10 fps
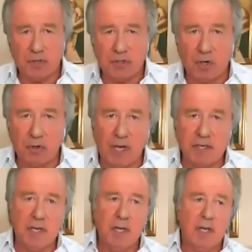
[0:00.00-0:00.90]
on the show.
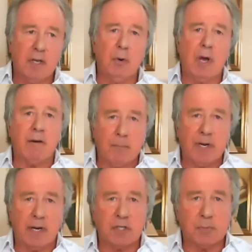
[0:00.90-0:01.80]
Katie, you have
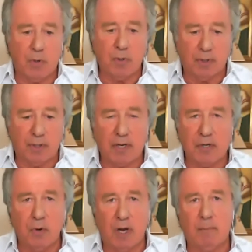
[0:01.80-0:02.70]
been outspoken and
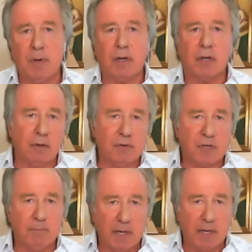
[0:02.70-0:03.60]
you have been
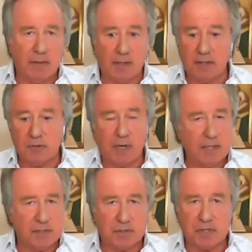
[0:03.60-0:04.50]
accused of many things,
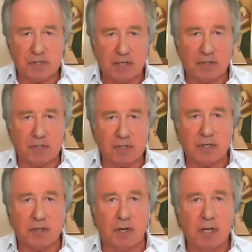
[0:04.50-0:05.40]
racist,
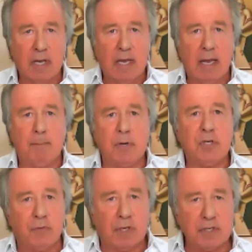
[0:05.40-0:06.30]
etc., but
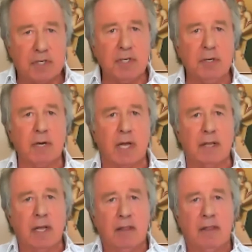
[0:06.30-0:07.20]
you've continued,
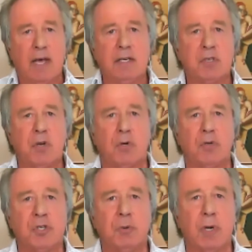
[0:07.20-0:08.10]
and that has
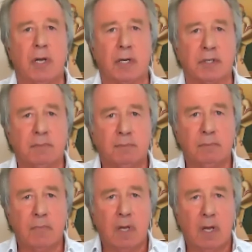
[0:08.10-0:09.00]
cost you a lot.
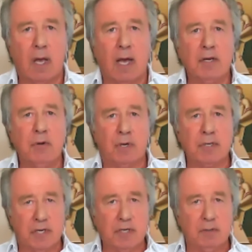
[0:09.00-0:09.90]
And you
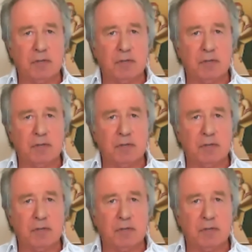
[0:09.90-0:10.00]
continue